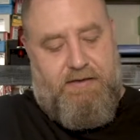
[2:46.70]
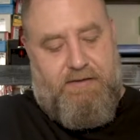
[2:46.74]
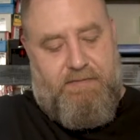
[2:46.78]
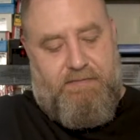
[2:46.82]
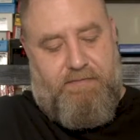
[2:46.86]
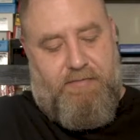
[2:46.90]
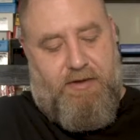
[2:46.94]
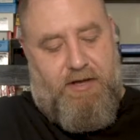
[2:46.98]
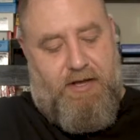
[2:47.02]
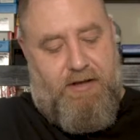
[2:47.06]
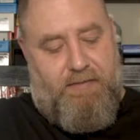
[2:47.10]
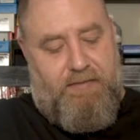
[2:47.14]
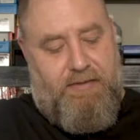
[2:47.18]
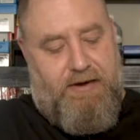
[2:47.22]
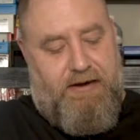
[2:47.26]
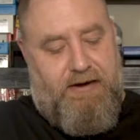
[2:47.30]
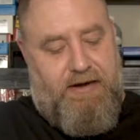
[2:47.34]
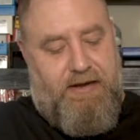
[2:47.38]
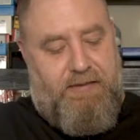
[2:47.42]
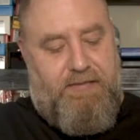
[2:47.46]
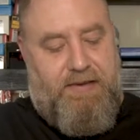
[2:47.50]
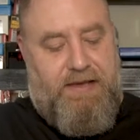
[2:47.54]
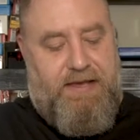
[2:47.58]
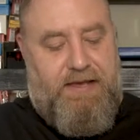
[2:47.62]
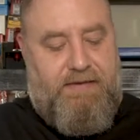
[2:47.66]
ball
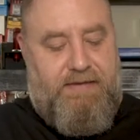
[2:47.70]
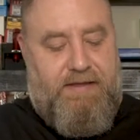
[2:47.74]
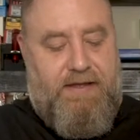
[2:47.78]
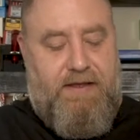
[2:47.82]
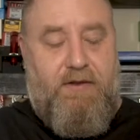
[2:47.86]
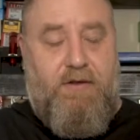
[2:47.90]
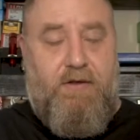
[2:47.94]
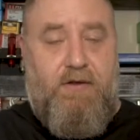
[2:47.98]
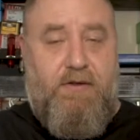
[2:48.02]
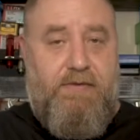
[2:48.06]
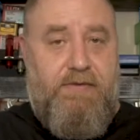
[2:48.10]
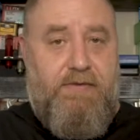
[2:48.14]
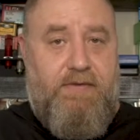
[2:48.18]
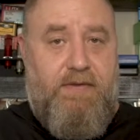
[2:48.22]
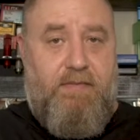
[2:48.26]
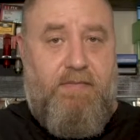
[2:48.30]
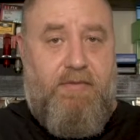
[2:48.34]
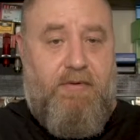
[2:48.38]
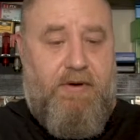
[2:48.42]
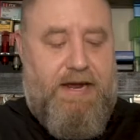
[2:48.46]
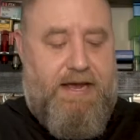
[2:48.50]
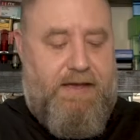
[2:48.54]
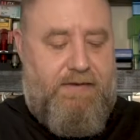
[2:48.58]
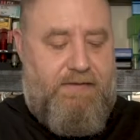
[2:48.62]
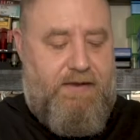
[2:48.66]
bearing piece that holds the
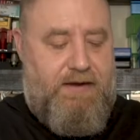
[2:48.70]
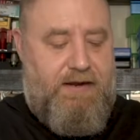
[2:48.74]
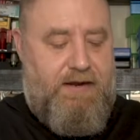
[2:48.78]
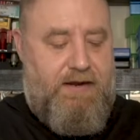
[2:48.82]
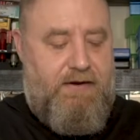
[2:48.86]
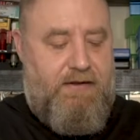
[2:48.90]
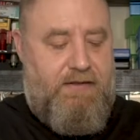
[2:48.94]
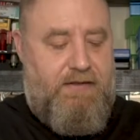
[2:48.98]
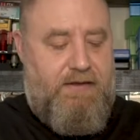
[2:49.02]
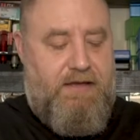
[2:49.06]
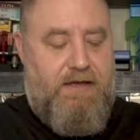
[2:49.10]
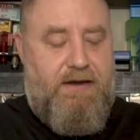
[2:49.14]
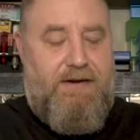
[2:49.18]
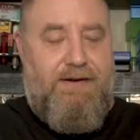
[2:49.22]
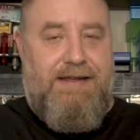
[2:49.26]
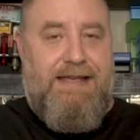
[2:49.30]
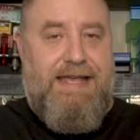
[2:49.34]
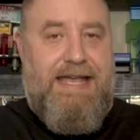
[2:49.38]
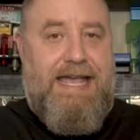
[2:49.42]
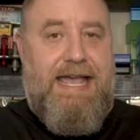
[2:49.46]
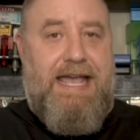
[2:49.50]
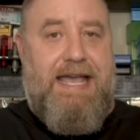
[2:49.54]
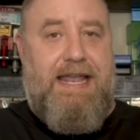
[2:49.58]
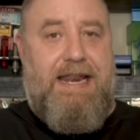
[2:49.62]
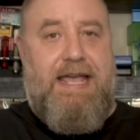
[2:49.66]
brass in here in the cutter
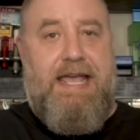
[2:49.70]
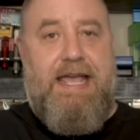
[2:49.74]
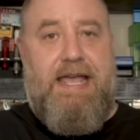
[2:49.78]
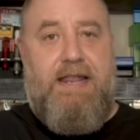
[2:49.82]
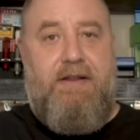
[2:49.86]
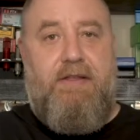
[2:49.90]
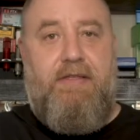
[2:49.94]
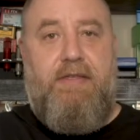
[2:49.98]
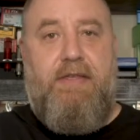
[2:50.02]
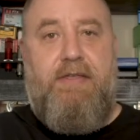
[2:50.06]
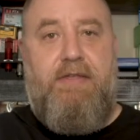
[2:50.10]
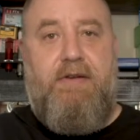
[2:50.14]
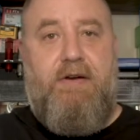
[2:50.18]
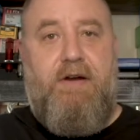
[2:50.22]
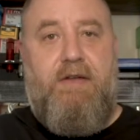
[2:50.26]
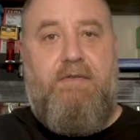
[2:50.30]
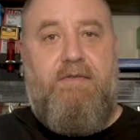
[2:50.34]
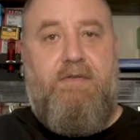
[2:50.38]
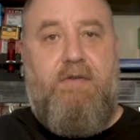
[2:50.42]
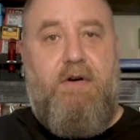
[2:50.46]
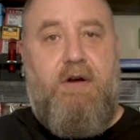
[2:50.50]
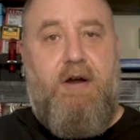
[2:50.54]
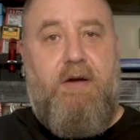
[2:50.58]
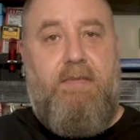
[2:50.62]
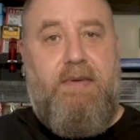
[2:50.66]
can't handle the
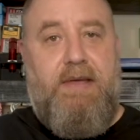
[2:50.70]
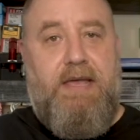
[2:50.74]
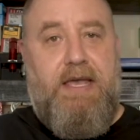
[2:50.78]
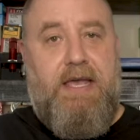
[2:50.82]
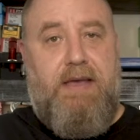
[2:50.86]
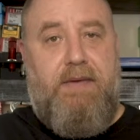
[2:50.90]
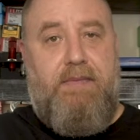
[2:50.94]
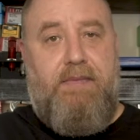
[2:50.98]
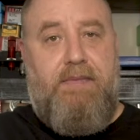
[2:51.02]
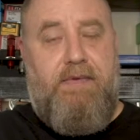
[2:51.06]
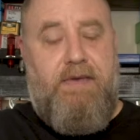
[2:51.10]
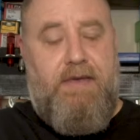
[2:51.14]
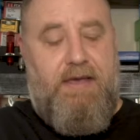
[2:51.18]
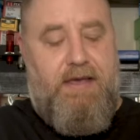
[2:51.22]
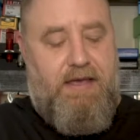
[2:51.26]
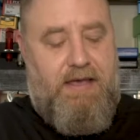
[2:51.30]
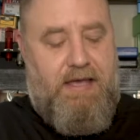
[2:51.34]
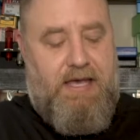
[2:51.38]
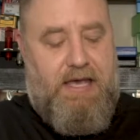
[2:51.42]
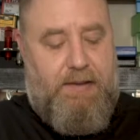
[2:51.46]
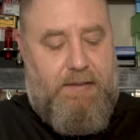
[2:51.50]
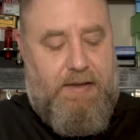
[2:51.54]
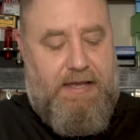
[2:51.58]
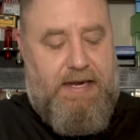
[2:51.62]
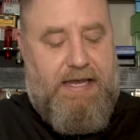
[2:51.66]
34 RPMs.
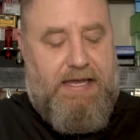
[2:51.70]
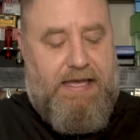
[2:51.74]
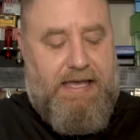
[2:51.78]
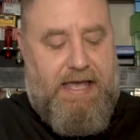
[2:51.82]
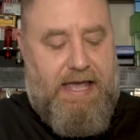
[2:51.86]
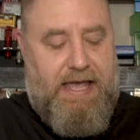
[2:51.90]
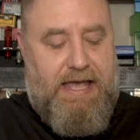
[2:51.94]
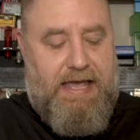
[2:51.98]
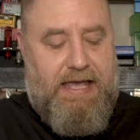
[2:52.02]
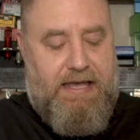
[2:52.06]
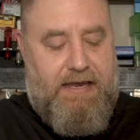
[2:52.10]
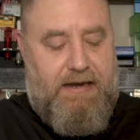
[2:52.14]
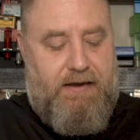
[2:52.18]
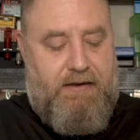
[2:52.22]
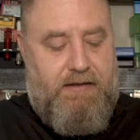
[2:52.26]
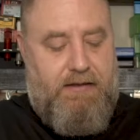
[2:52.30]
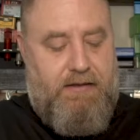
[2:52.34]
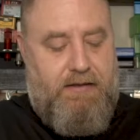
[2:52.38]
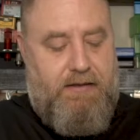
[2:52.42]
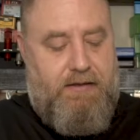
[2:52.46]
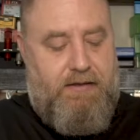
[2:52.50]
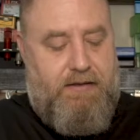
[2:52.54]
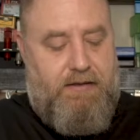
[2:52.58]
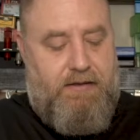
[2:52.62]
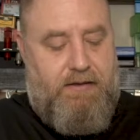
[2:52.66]
I mean, it can,
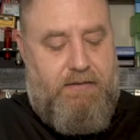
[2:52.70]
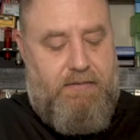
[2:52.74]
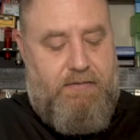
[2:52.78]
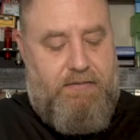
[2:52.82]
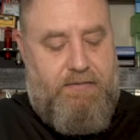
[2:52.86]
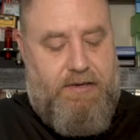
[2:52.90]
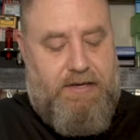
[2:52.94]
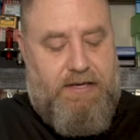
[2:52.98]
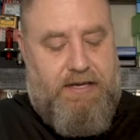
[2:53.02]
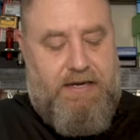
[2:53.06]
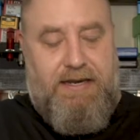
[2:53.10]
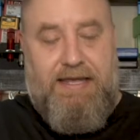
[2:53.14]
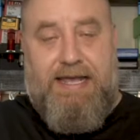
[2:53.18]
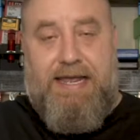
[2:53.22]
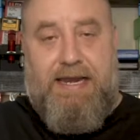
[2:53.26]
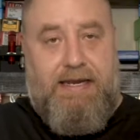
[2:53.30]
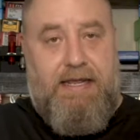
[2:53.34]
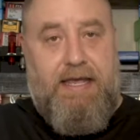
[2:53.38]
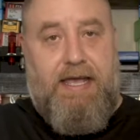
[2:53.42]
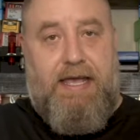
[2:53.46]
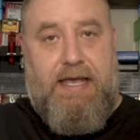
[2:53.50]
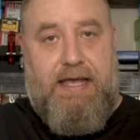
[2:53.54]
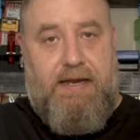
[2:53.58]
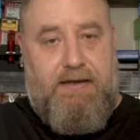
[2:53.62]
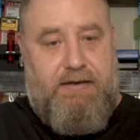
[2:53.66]
but it
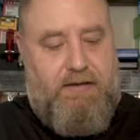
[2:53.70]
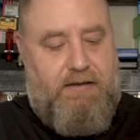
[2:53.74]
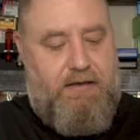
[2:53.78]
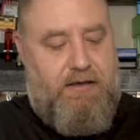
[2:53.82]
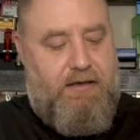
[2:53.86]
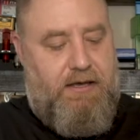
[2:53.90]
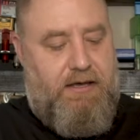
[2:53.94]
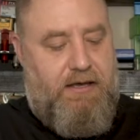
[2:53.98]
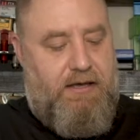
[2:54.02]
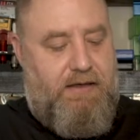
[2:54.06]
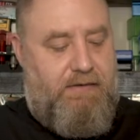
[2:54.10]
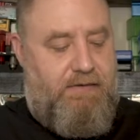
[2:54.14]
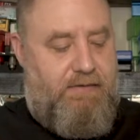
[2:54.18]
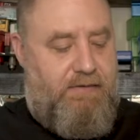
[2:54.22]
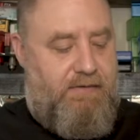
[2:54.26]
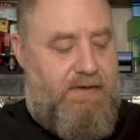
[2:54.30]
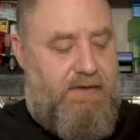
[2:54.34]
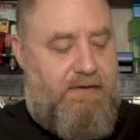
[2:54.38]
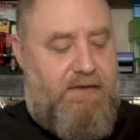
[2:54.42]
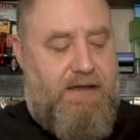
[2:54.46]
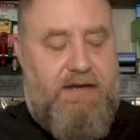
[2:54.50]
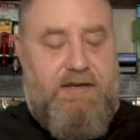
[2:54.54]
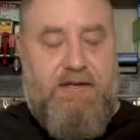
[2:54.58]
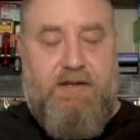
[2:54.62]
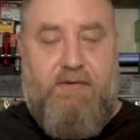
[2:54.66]
can't.
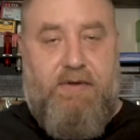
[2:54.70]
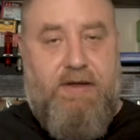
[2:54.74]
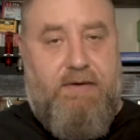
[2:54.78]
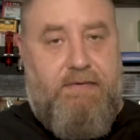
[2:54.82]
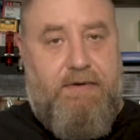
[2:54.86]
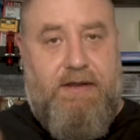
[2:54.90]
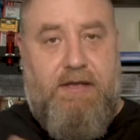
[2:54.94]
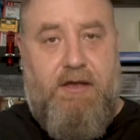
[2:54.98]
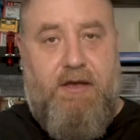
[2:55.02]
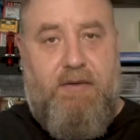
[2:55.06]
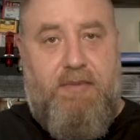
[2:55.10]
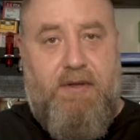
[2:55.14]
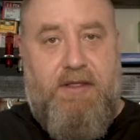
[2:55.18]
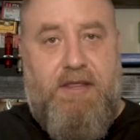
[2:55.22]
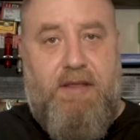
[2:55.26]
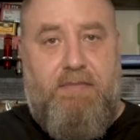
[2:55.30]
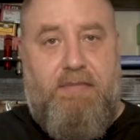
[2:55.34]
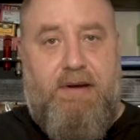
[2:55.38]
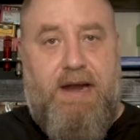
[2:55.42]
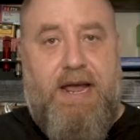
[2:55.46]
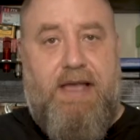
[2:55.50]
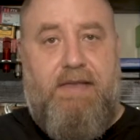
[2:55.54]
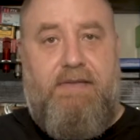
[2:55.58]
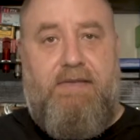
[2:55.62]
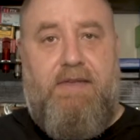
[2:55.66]
Essentially, when I would go put the
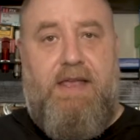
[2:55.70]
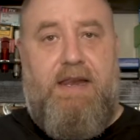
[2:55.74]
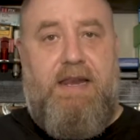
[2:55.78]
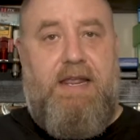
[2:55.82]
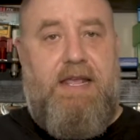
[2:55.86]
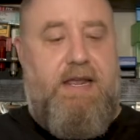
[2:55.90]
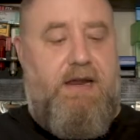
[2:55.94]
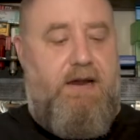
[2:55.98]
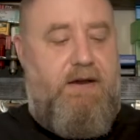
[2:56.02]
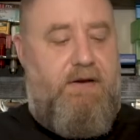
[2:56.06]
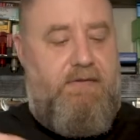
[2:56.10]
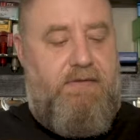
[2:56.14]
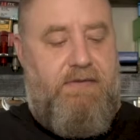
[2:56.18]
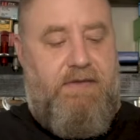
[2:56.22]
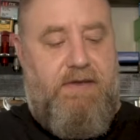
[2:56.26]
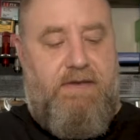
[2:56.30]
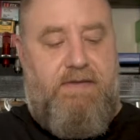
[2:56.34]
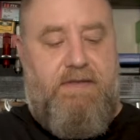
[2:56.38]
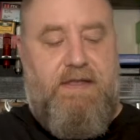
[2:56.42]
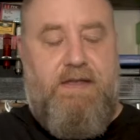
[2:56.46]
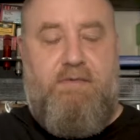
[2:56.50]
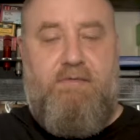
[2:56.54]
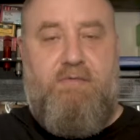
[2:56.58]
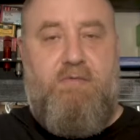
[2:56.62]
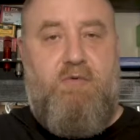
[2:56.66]
brass in here, this
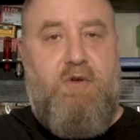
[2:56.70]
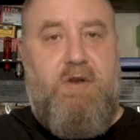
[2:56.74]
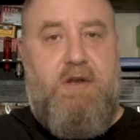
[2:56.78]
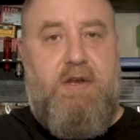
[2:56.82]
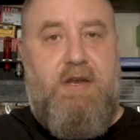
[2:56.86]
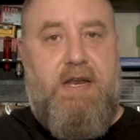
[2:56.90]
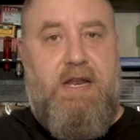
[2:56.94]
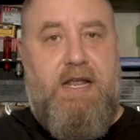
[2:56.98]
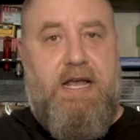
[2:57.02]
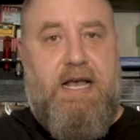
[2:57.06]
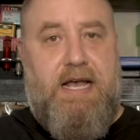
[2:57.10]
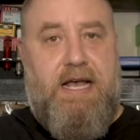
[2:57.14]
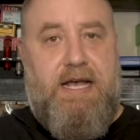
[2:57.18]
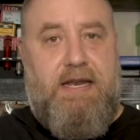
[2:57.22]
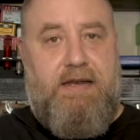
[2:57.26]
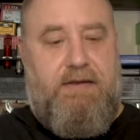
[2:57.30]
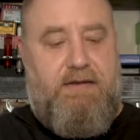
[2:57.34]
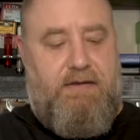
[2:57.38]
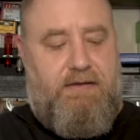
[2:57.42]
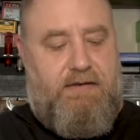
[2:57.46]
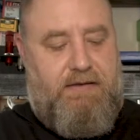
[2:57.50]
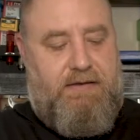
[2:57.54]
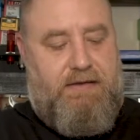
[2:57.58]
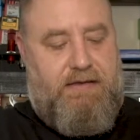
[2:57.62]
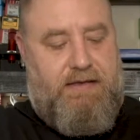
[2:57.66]
thing would
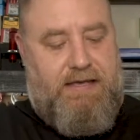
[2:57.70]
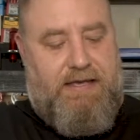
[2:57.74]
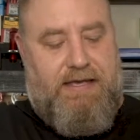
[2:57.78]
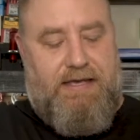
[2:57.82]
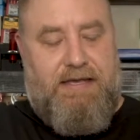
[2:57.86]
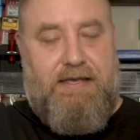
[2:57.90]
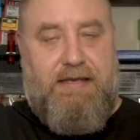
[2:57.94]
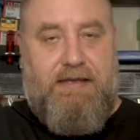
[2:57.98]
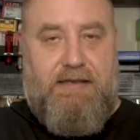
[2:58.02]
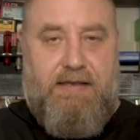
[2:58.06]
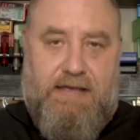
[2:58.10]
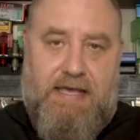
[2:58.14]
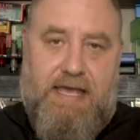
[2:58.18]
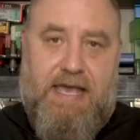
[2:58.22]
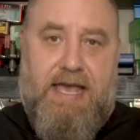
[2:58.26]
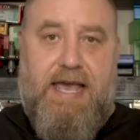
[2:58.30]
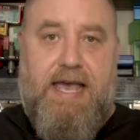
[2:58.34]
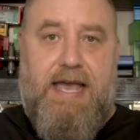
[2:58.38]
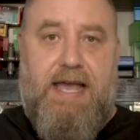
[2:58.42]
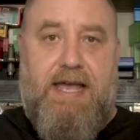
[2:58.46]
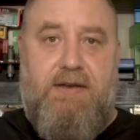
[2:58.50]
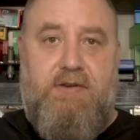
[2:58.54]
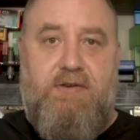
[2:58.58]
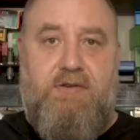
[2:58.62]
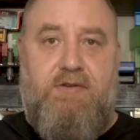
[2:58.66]
not
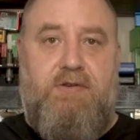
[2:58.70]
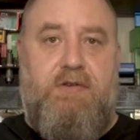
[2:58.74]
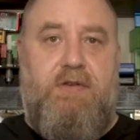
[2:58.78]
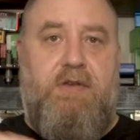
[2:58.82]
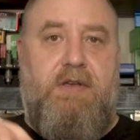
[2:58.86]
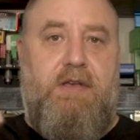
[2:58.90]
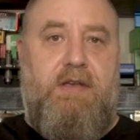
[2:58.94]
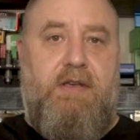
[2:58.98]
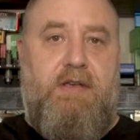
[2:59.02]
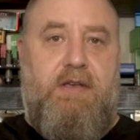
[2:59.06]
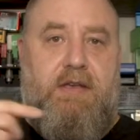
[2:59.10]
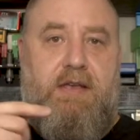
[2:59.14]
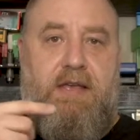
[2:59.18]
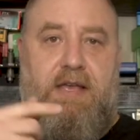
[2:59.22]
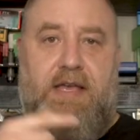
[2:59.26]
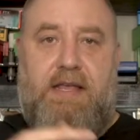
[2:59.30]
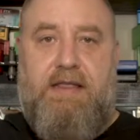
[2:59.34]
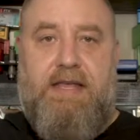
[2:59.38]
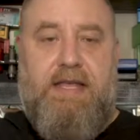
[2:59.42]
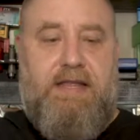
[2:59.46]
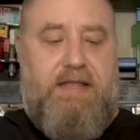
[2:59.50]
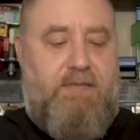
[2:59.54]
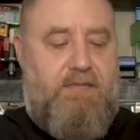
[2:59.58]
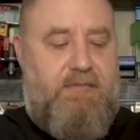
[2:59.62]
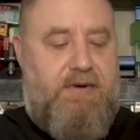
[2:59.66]
catch and
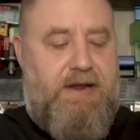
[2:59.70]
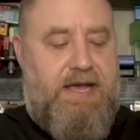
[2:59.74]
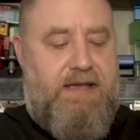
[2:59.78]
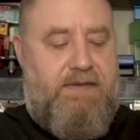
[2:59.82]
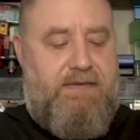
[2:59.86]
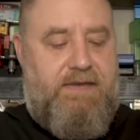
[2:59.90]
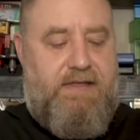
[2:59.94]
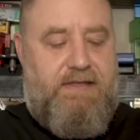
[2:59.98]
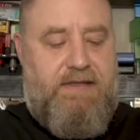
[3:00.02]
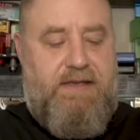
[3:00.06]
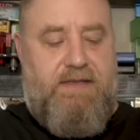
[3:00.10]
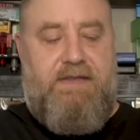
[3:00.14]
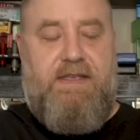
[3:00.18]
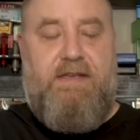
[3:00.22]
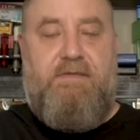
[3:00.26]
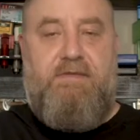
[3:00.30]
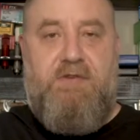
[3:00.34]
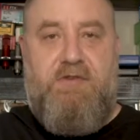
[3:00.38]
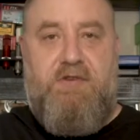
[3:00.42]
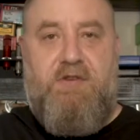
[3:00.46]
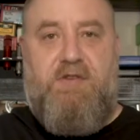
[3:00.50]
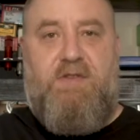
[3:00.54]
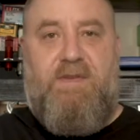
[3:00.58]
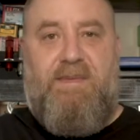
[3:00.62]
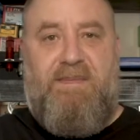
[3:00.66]
let the brass hit. This thing
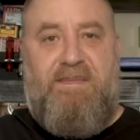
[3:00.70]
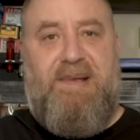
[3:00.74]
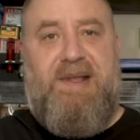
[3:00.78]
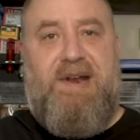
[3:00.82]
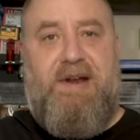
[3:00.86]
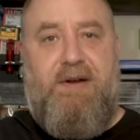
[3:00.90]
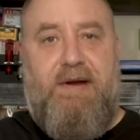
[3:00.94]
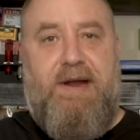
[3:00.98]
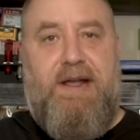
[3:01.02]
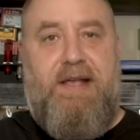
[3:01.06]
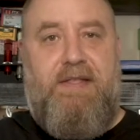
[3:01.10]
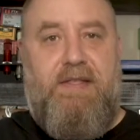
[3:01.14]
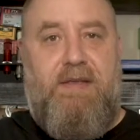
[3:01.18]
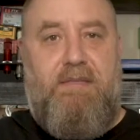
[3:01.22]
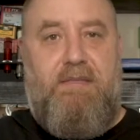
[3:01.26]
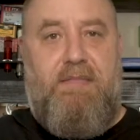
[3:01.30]
would just spin around the